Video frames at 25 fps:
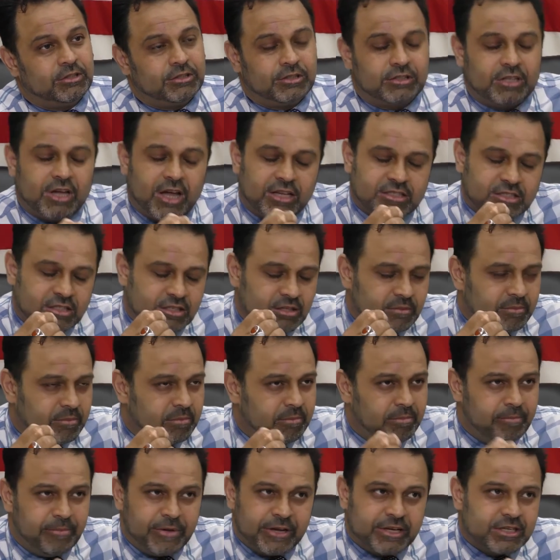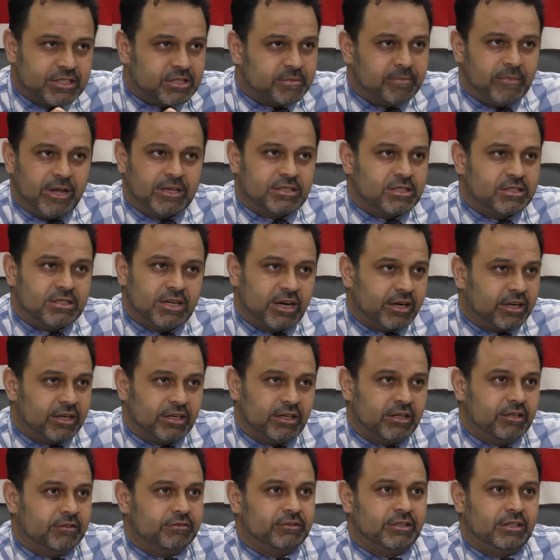That's the biggest message I can
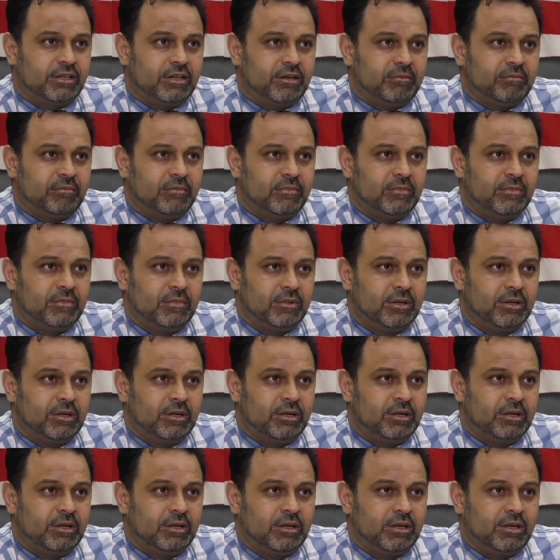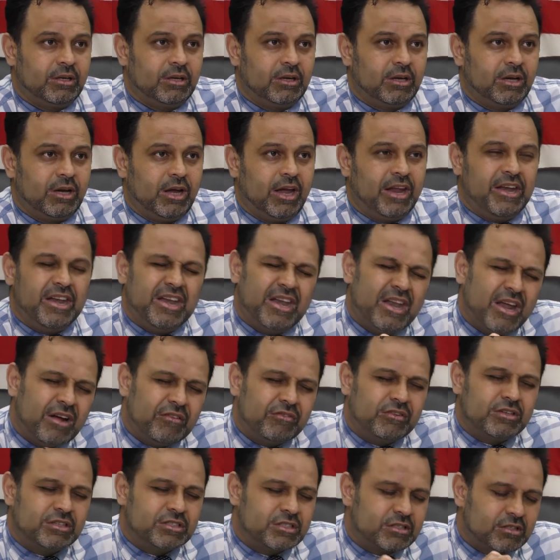give to them. And
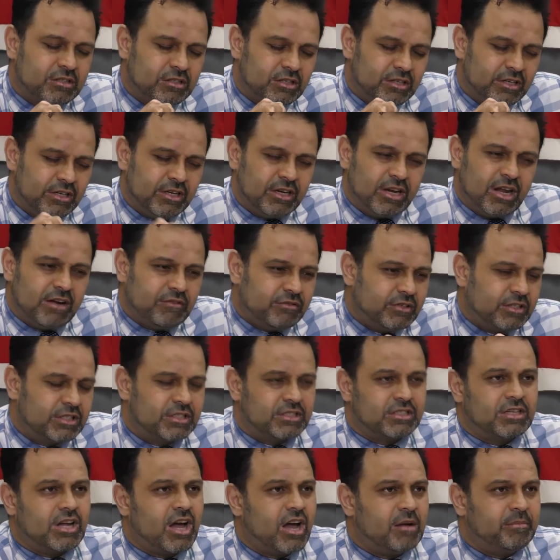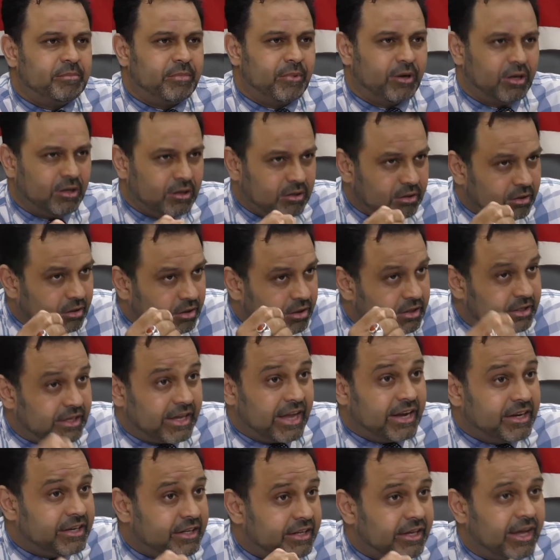never stop
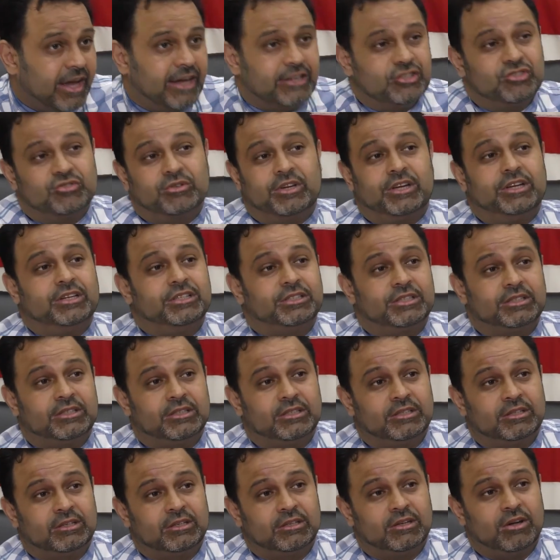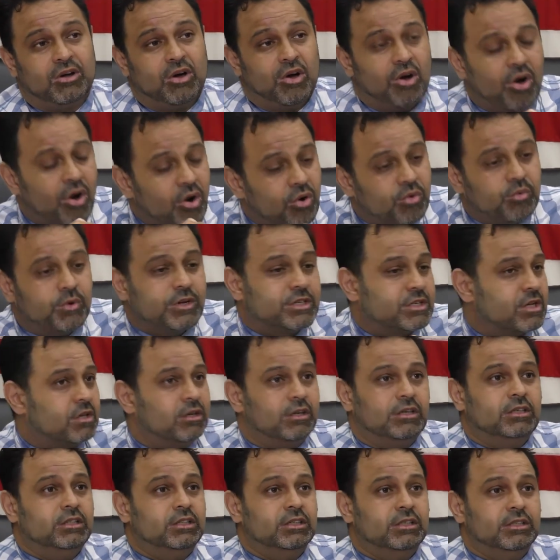gaining education. Always
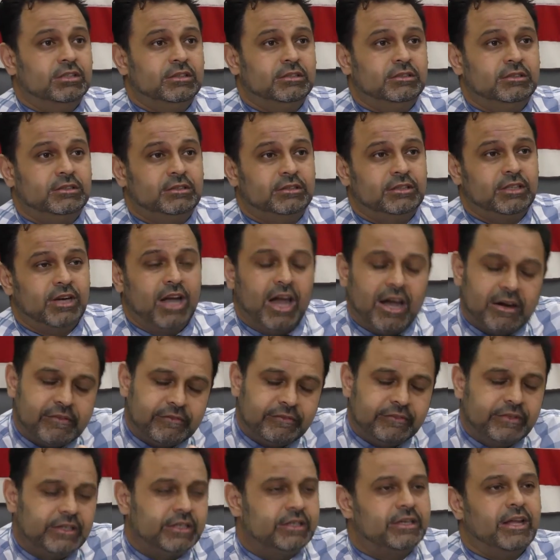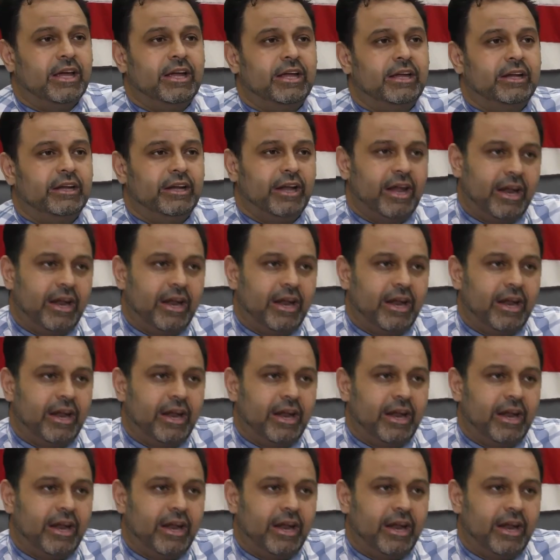learn. Every day,